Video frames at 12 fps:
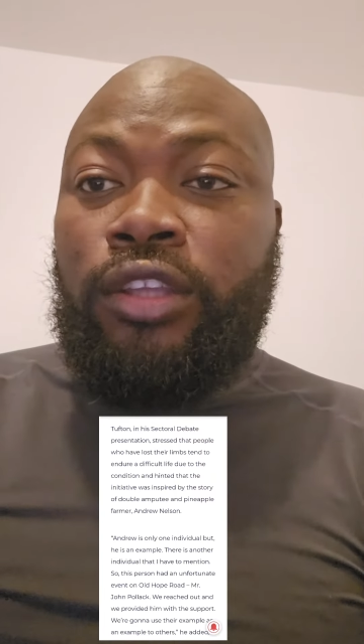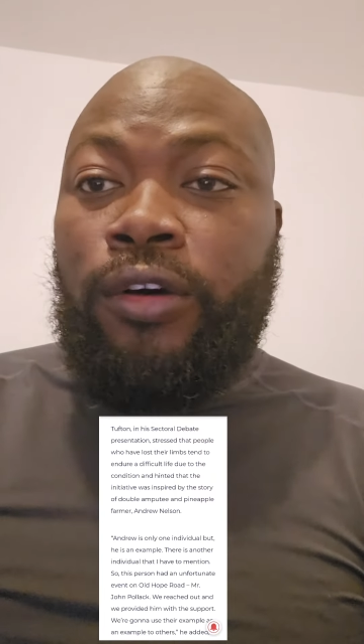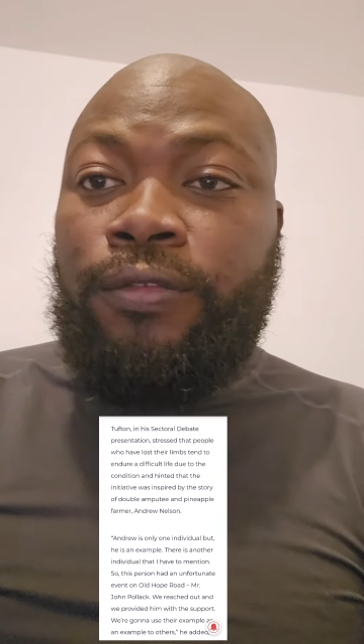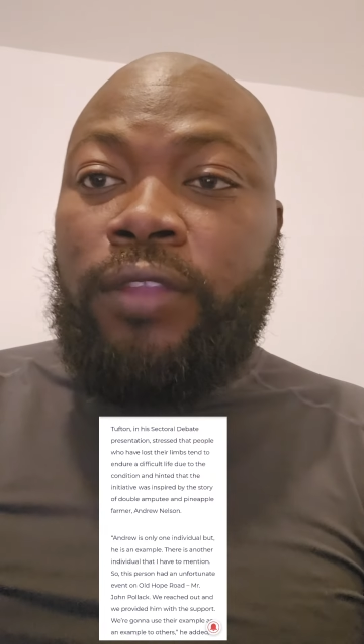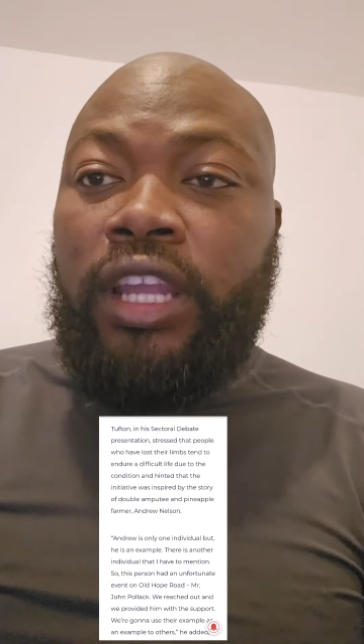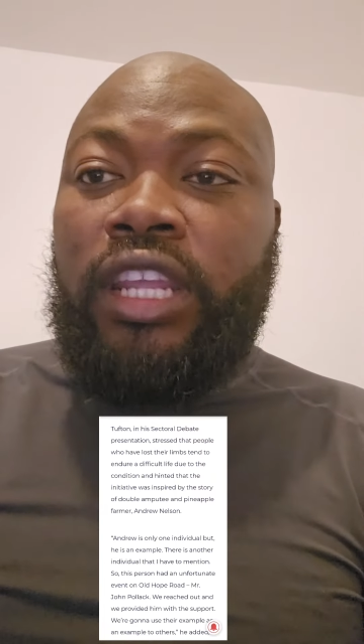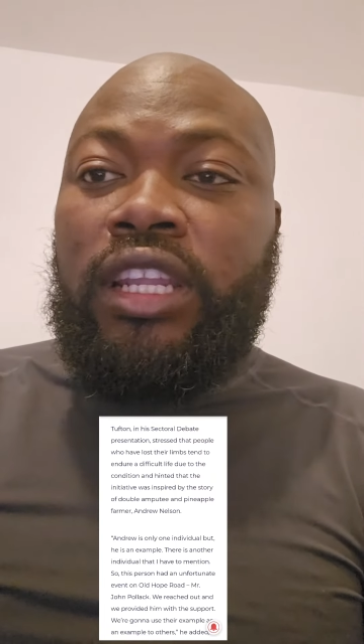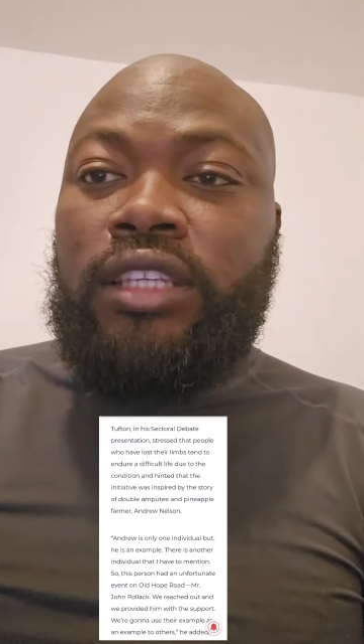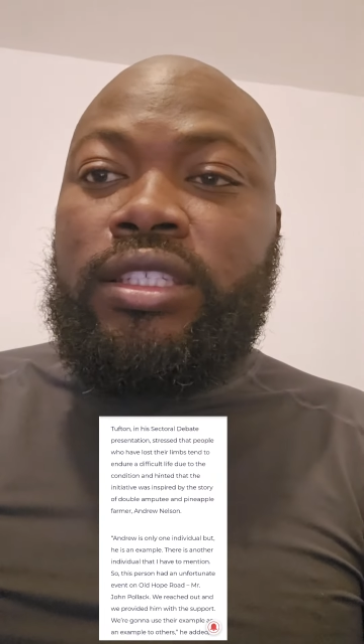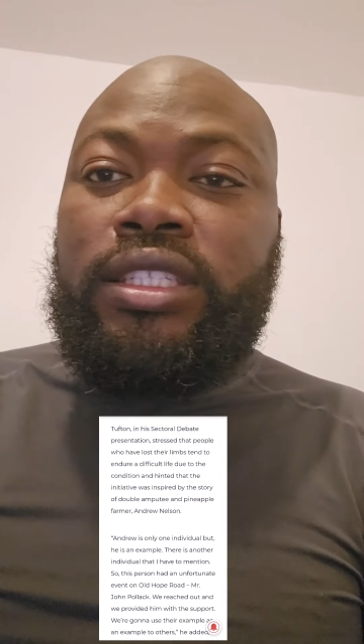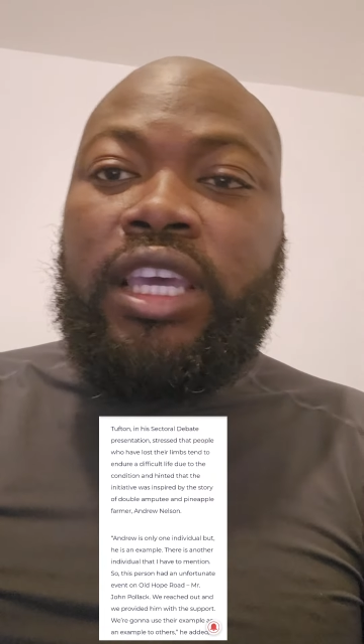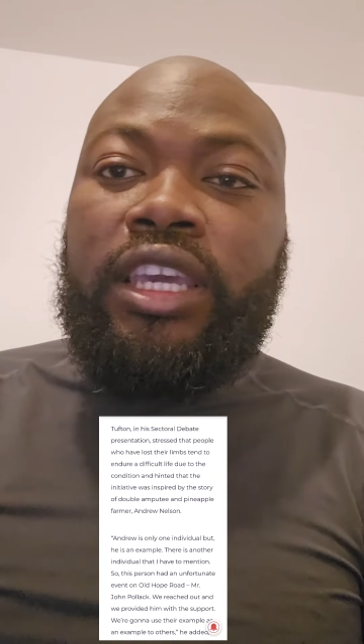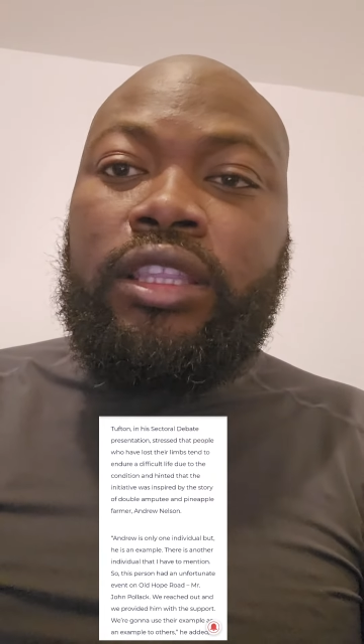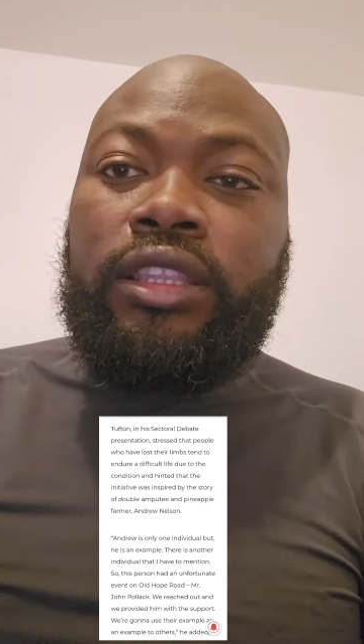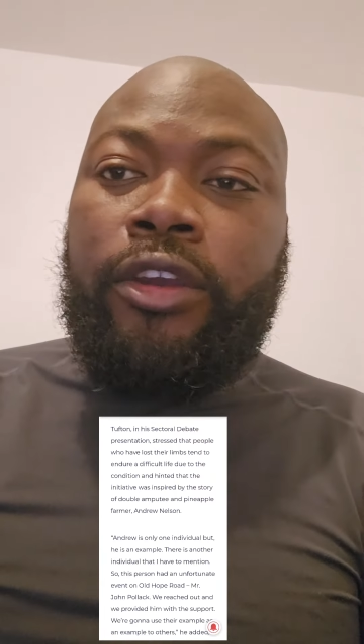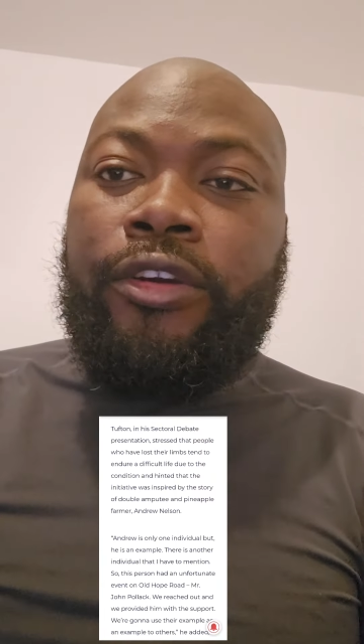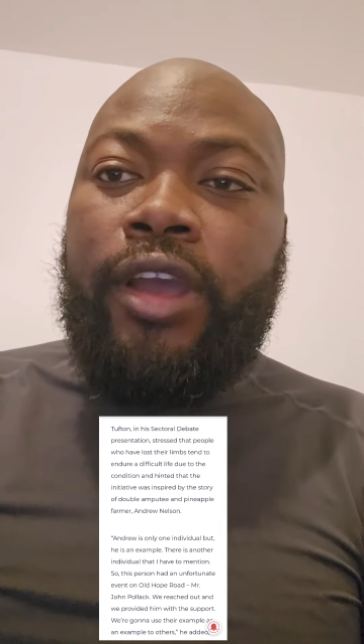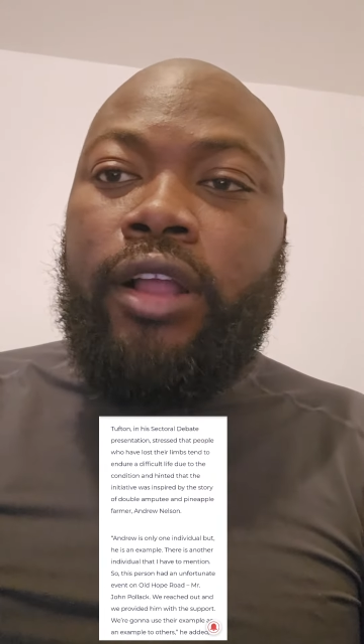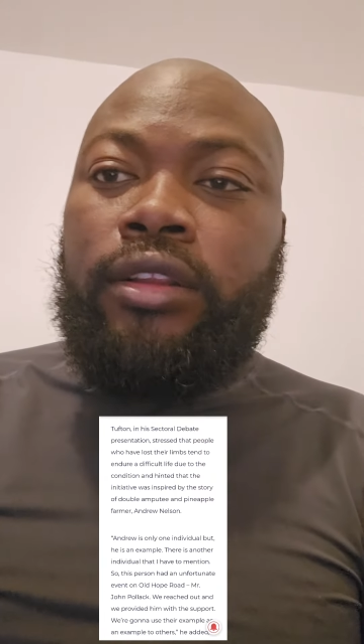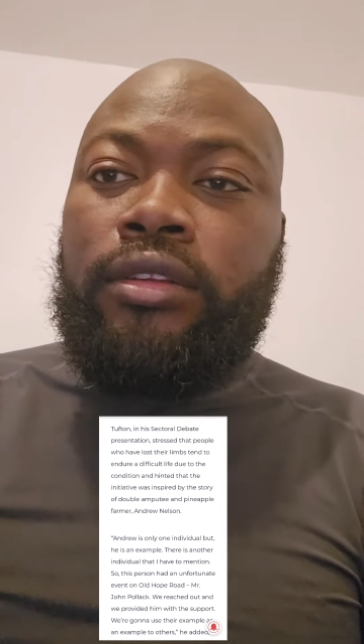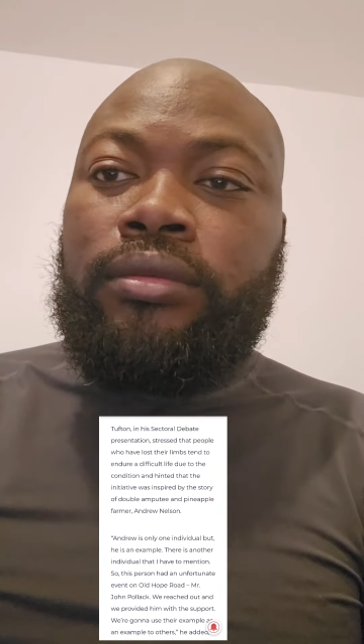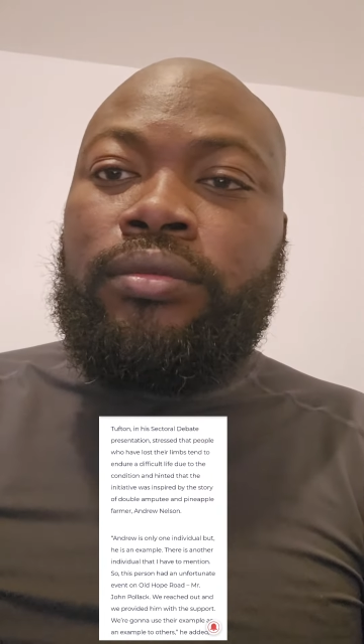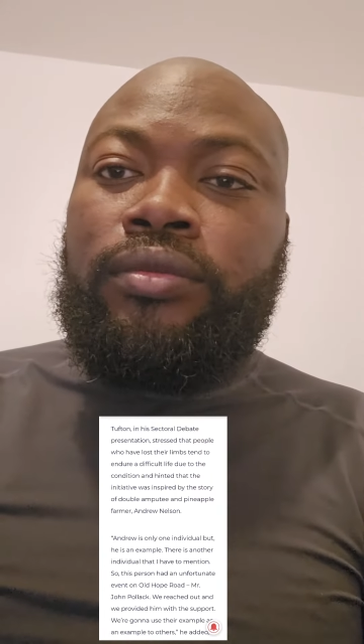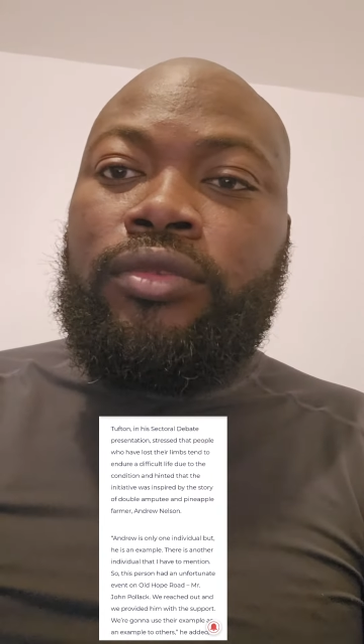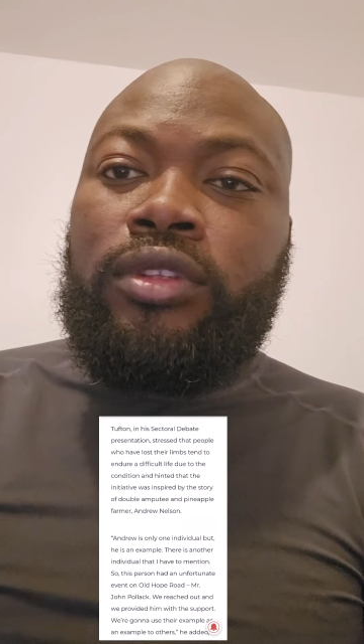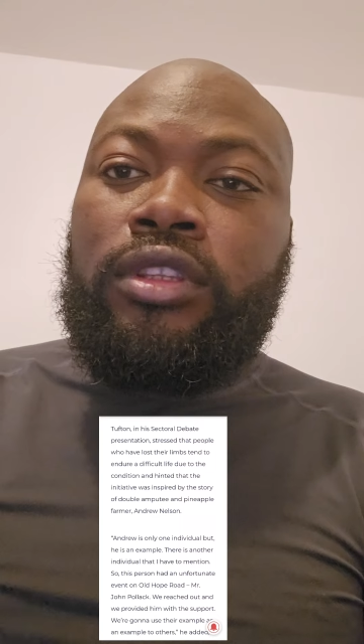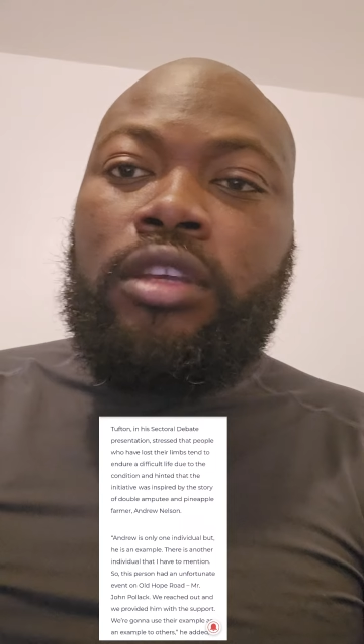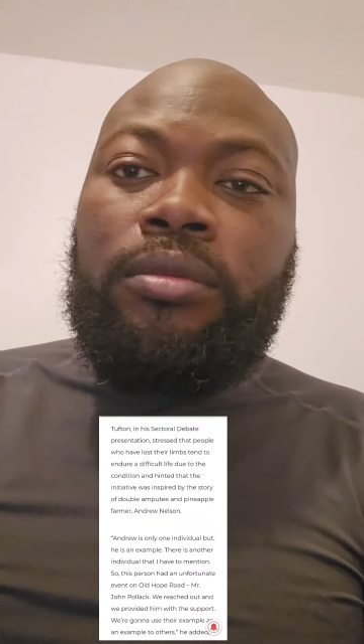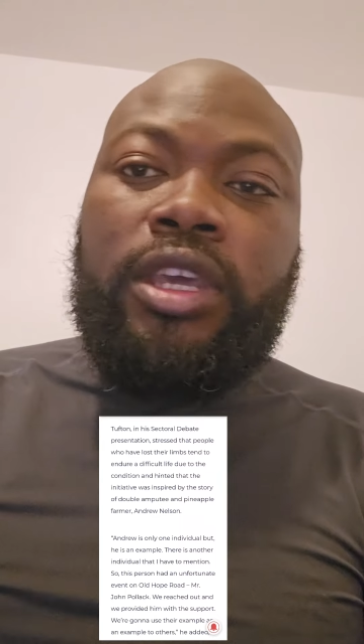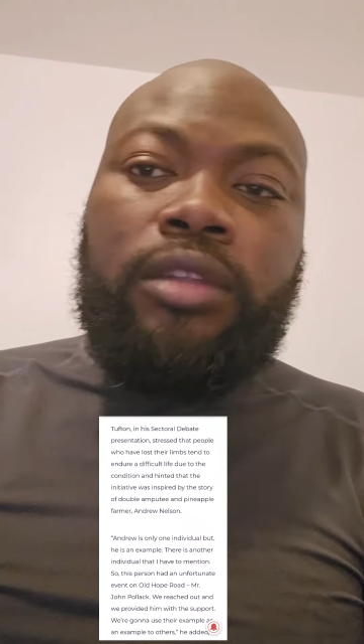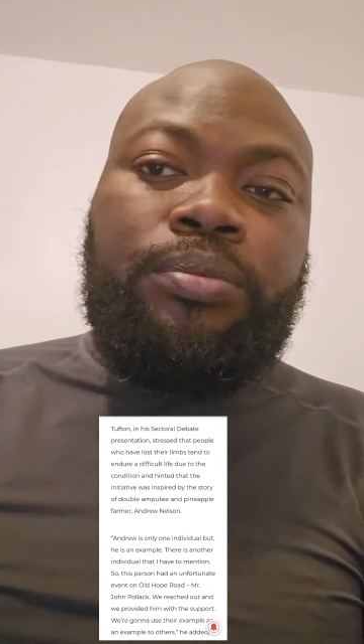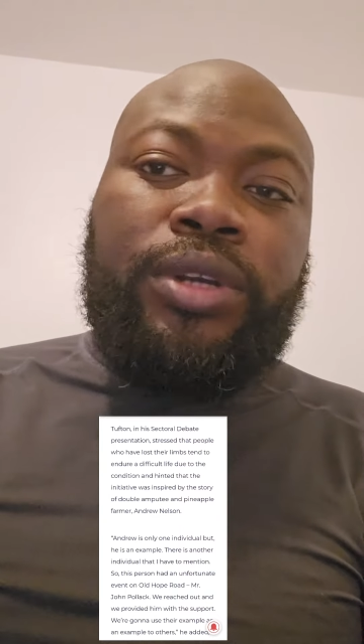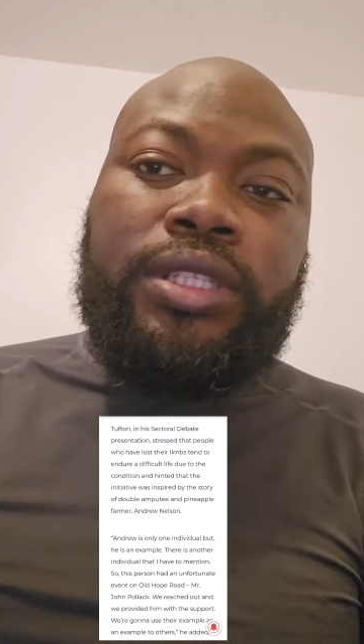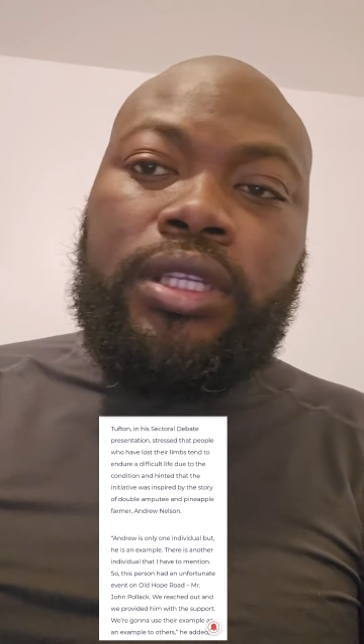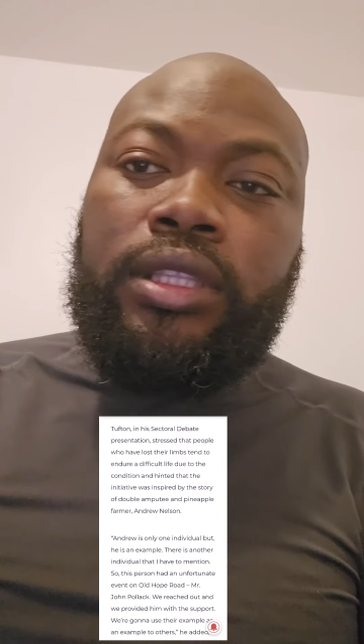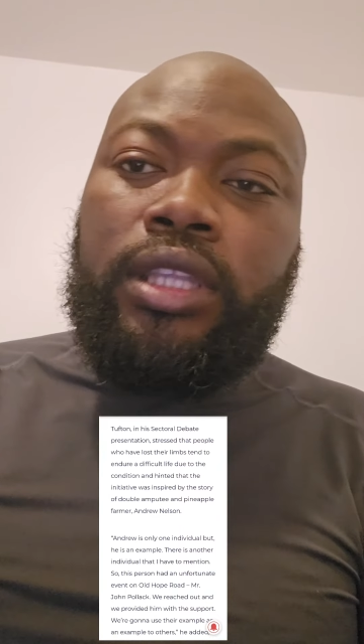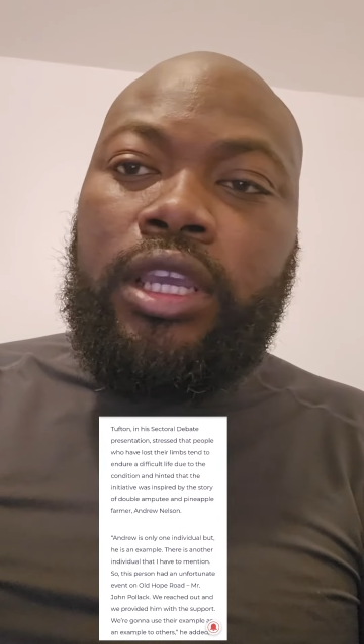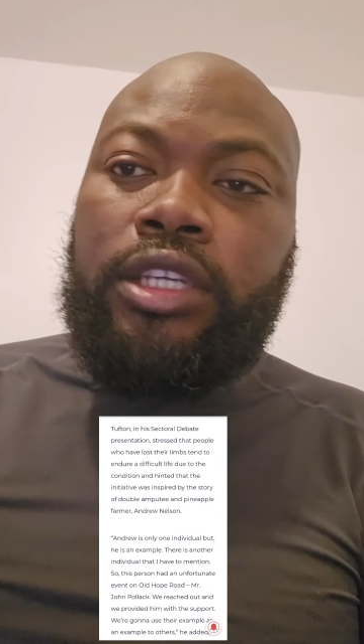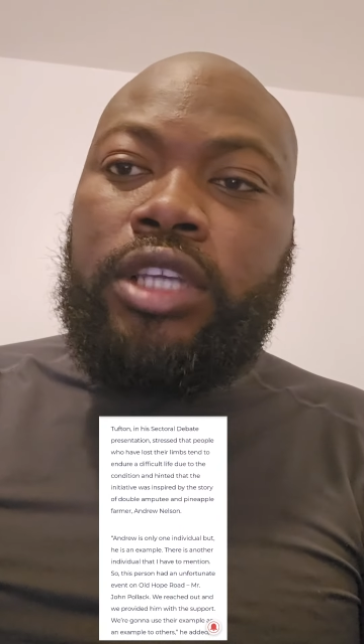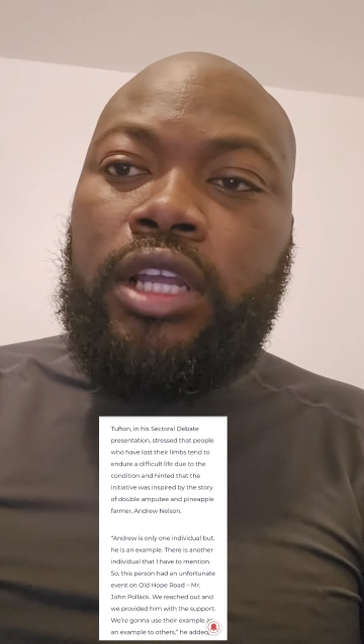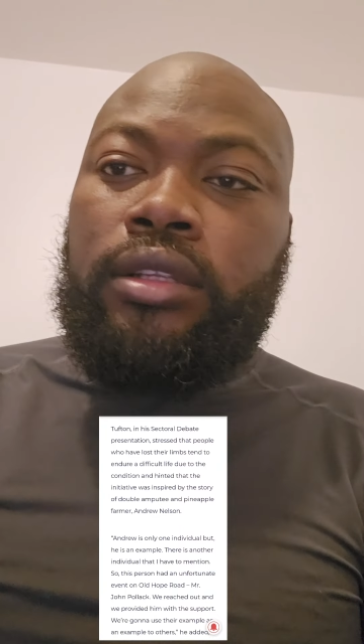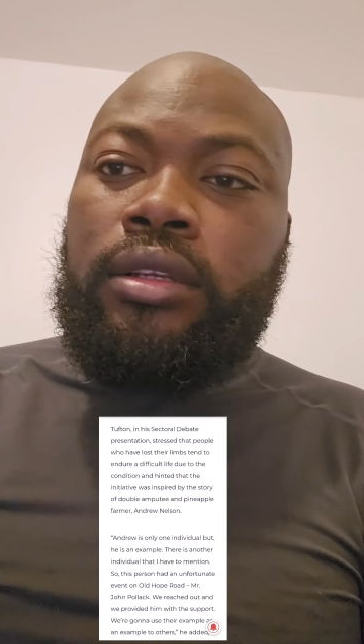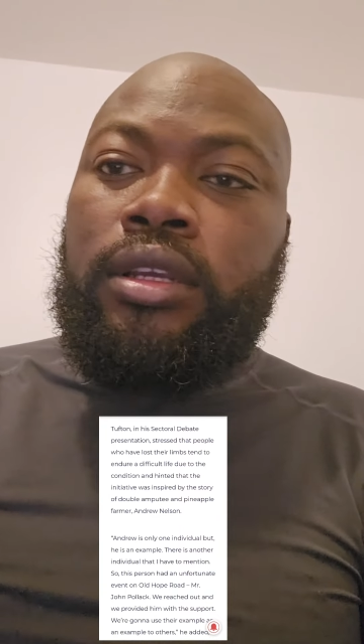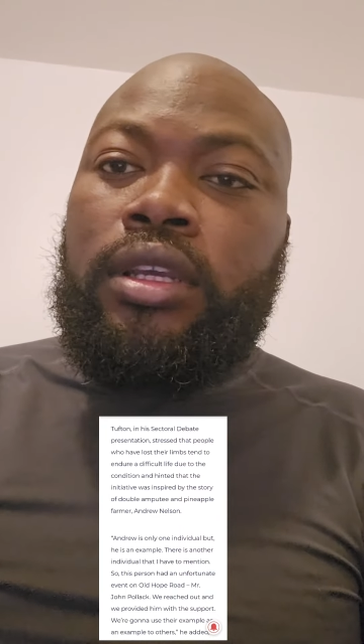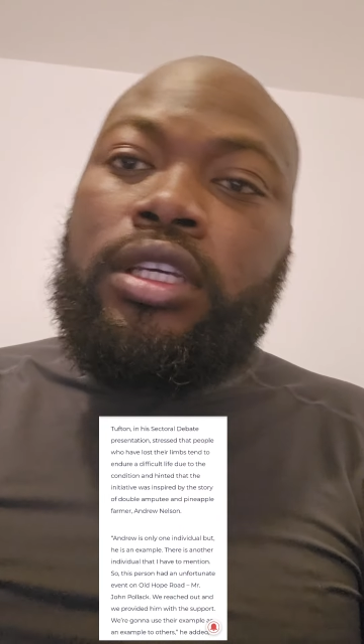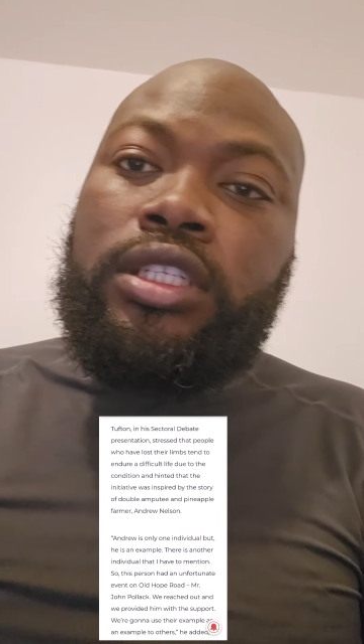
tough than in his secretarial debate presentation,